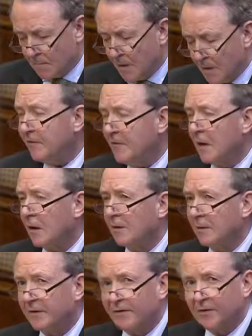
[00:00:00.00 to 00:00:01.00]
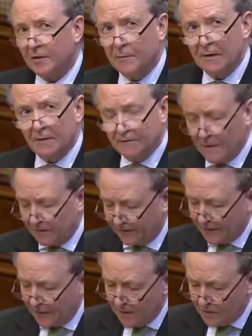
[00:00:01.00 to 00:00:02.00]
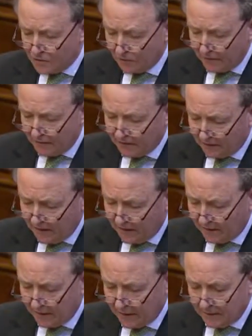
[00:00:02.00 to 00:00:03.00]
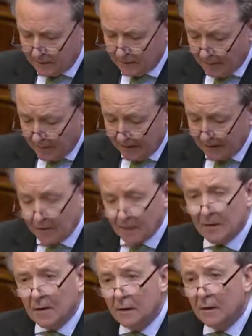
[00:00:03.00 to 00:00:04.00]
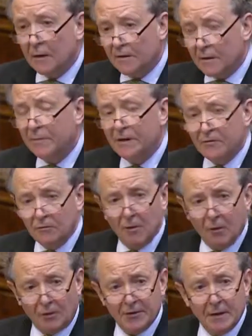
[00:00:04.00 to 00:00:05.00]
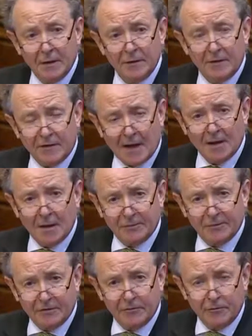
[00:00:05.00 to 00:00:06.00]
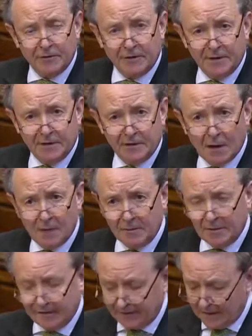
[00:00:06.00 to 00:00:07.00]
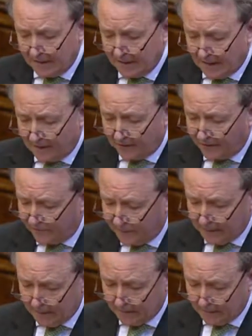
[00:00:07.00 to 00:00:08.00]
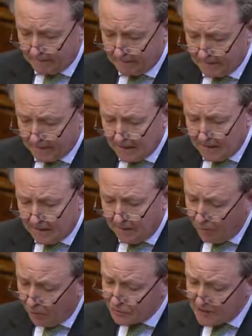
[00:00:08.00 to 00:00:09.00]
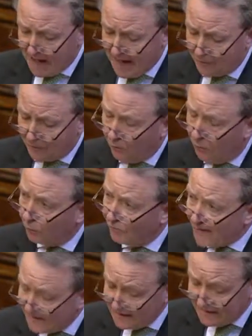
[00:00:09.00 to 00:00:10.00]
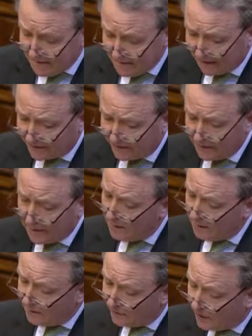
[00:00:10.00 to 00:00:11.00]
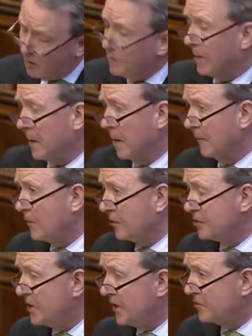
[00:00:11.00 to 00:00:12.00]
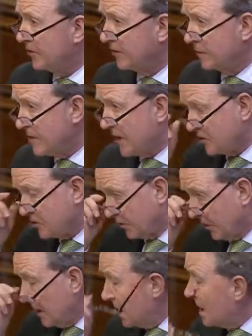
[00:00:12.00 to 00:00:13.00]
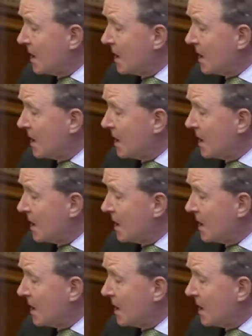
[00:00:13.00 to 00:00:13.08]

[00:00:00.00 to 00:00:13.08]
Most of the arguments that have been advanced during today's debate simply do not stand up to scrutiny, the arguments against the bill. The Abortion Act already limits scope of conscientious objection,